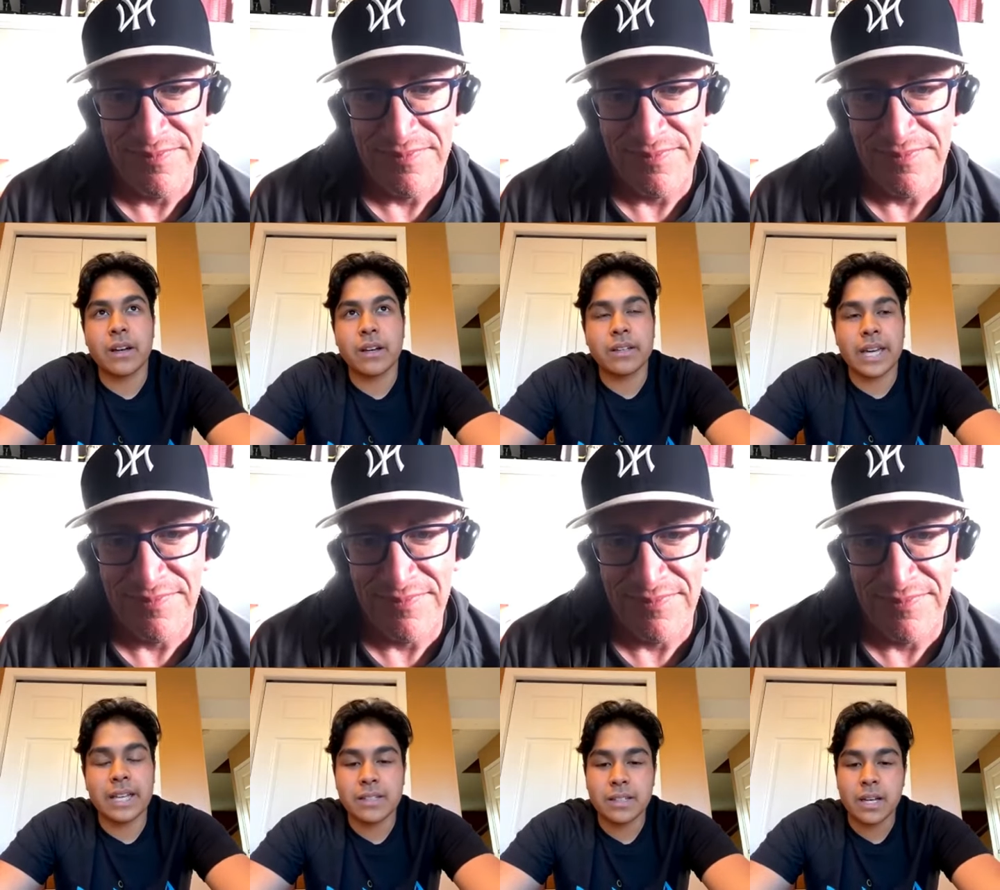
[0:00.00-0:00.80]
Speaker 1: gained
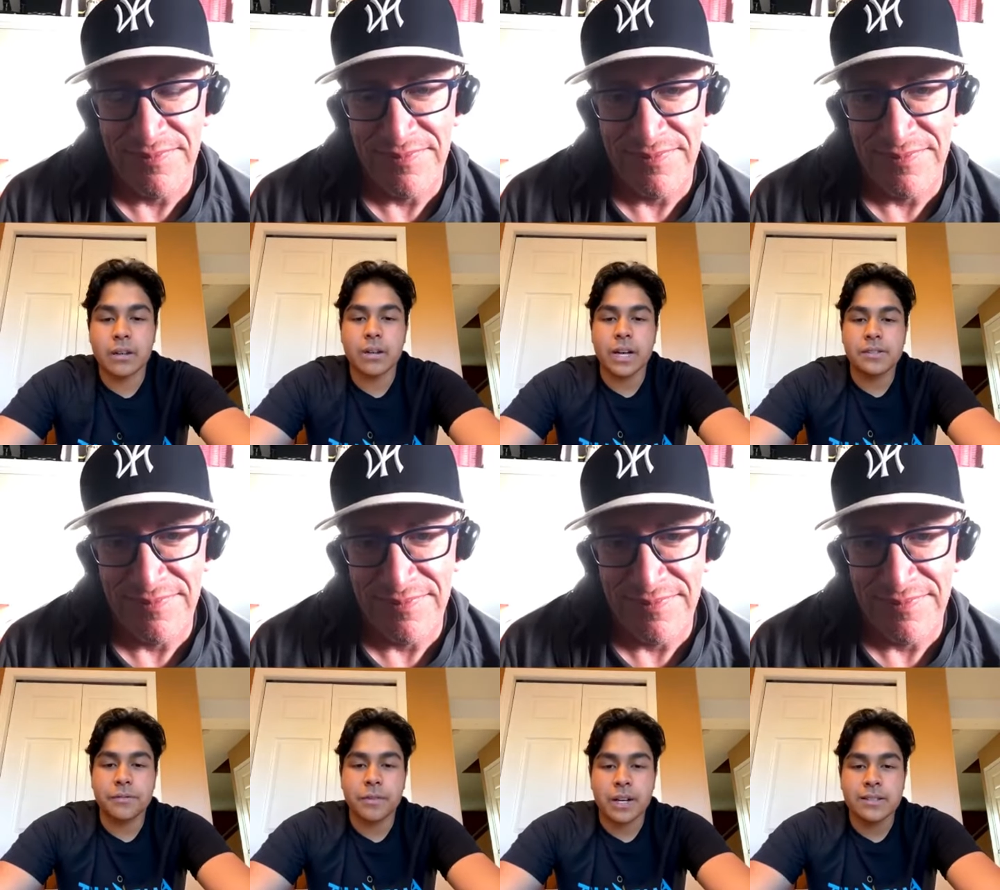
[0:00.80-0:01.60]
together as
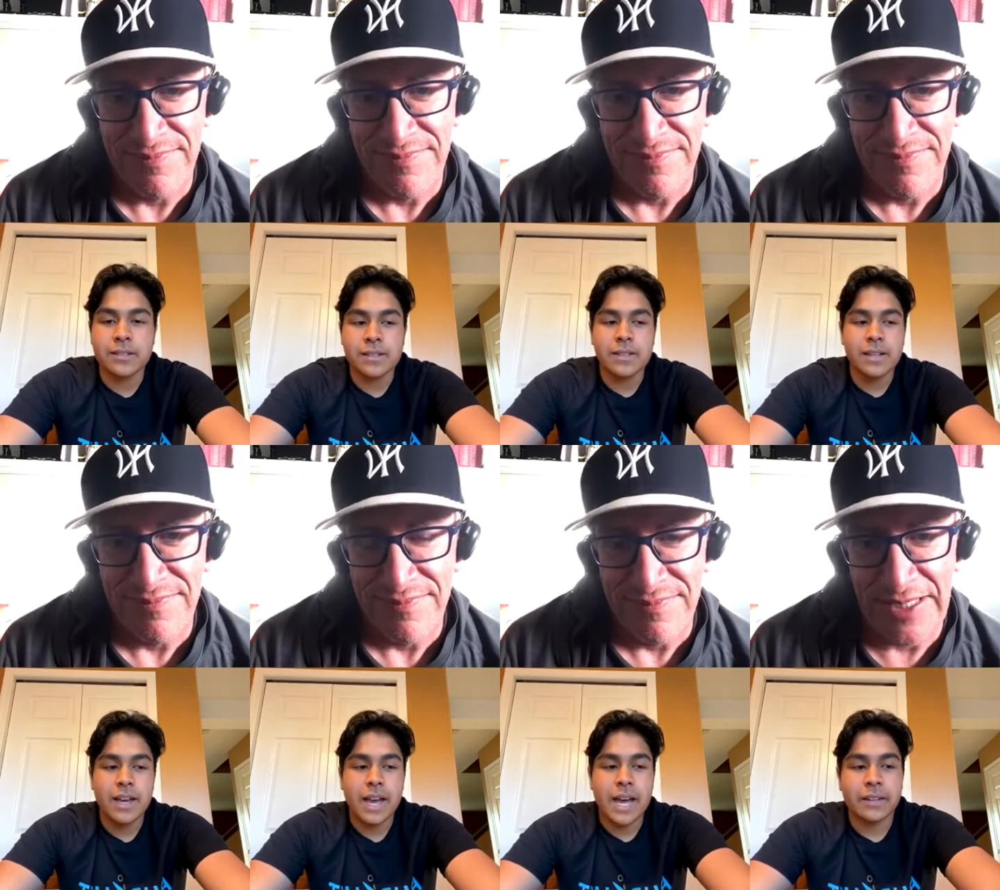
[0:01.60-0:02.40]
friends
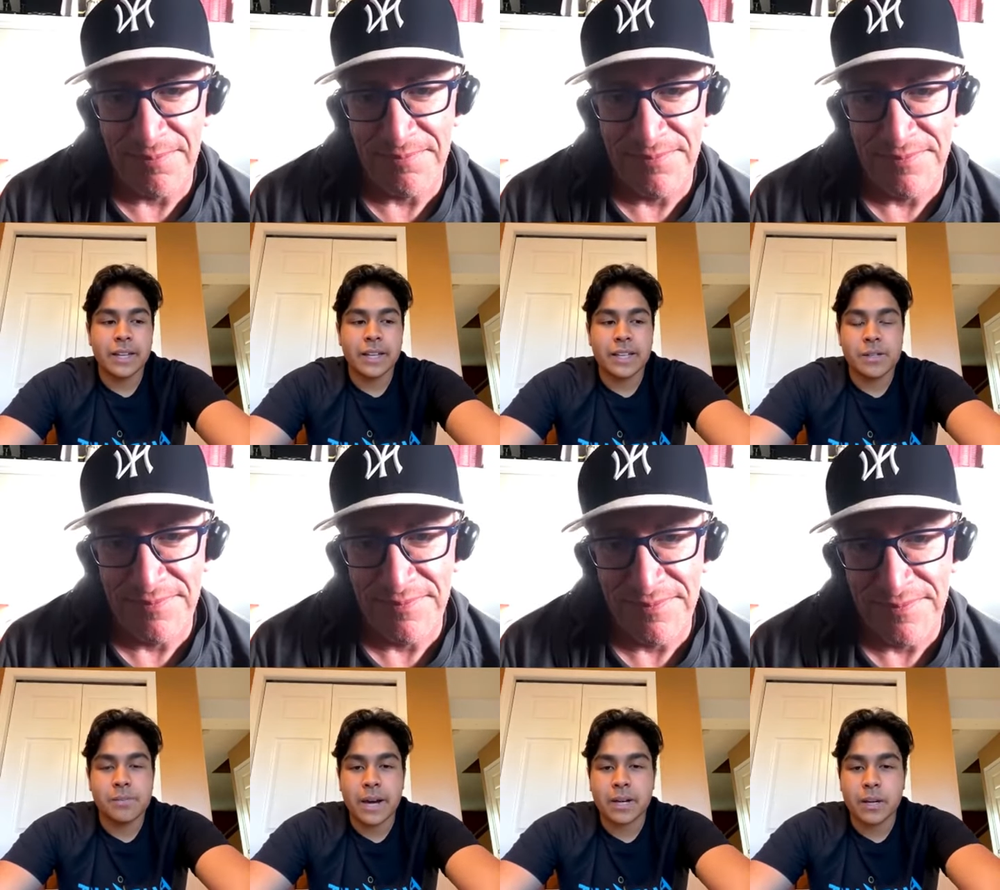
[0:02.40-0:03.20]
and yep. like
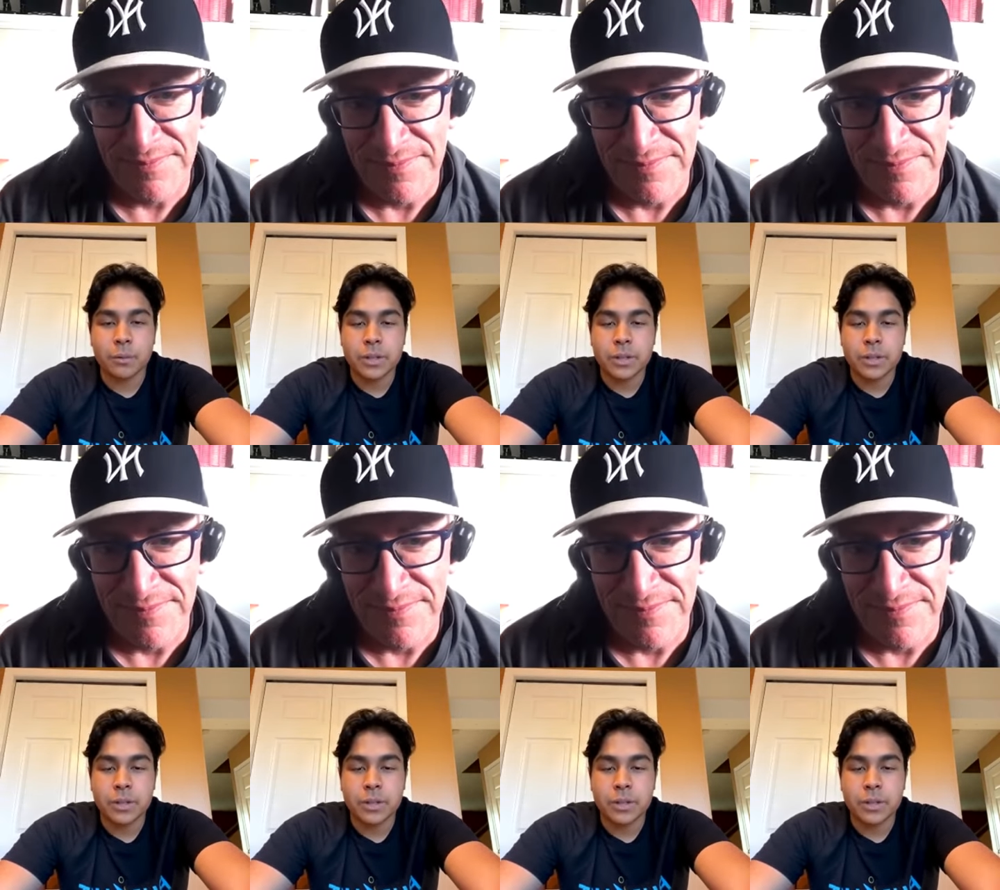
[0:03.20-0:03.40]
background with